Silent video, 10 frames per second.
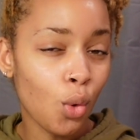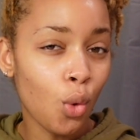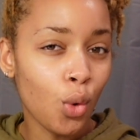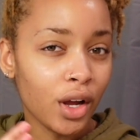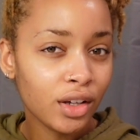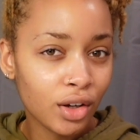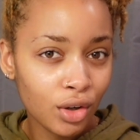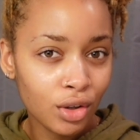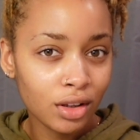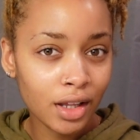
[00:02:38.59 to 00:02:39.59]

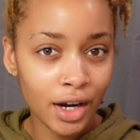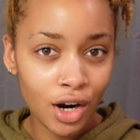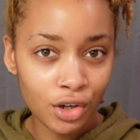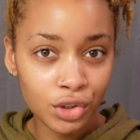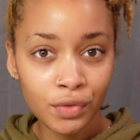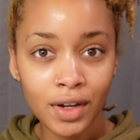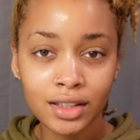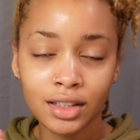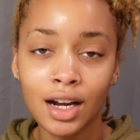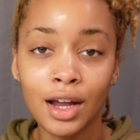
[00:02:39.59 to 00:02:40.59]
oil layer on your
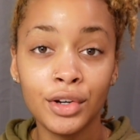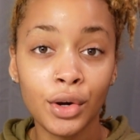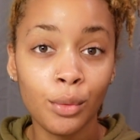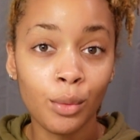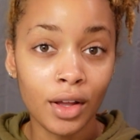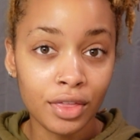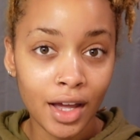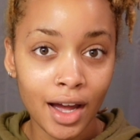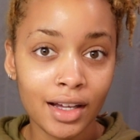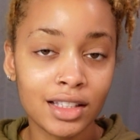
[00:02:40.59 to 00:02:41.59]
face, and I don't want that.